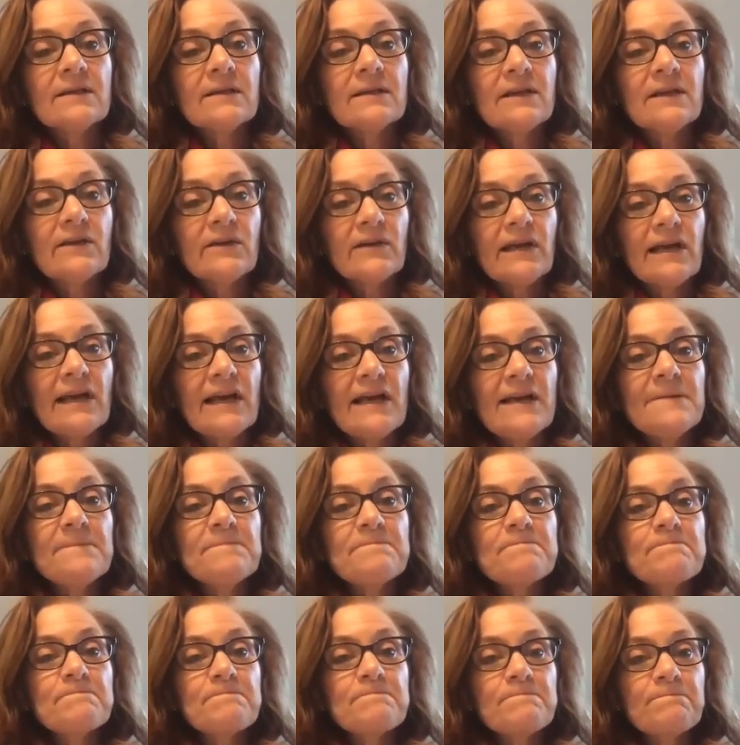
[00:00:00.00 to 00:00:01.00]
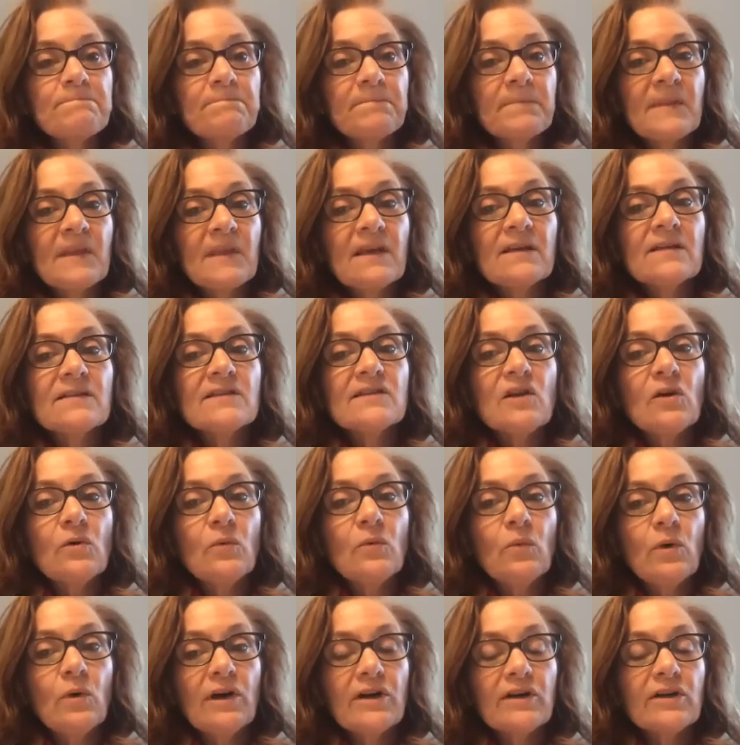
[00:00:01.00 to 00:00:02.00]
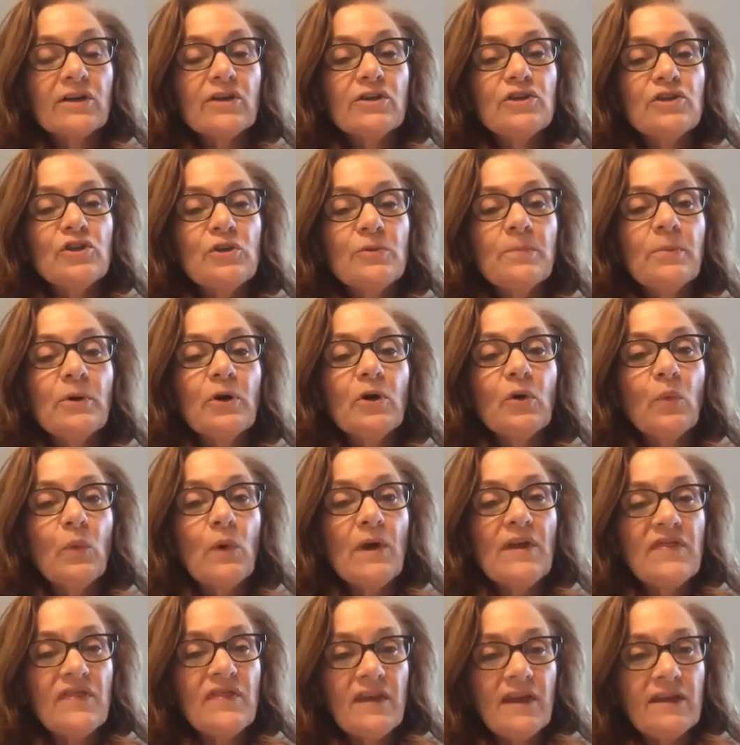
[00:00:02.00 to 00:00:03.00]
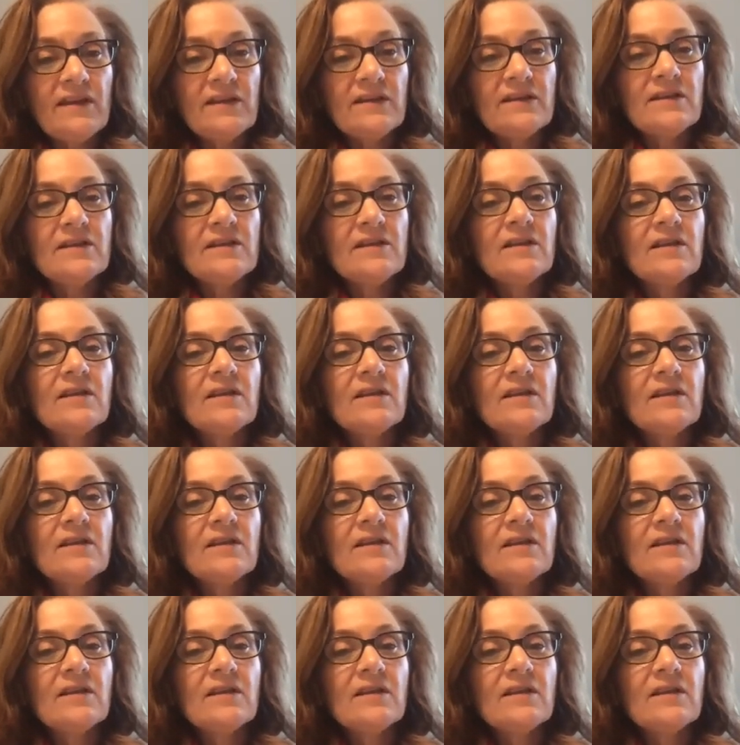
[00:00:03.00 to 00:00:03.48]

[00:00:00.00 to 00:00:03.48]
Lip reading: Okay. So what could you put with it?